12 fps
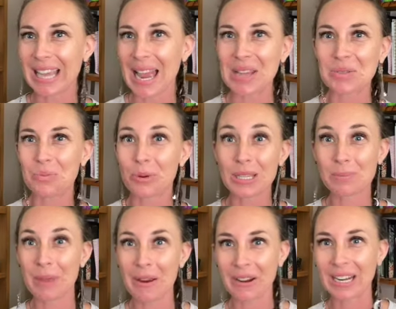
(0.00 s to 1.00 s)
and
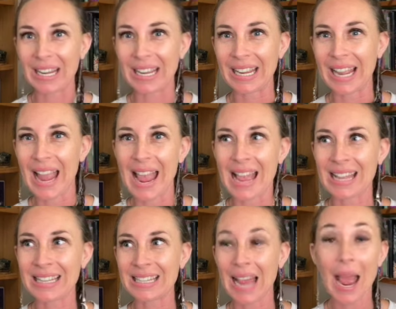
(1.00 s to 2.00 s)
prosperity
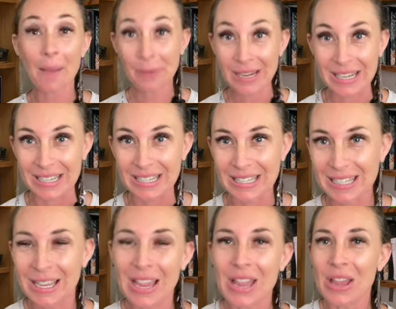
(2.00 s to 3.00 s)
and
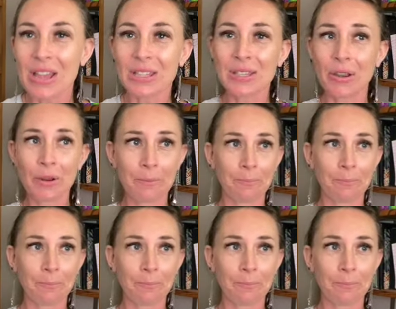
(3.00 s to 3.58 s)
happiness. So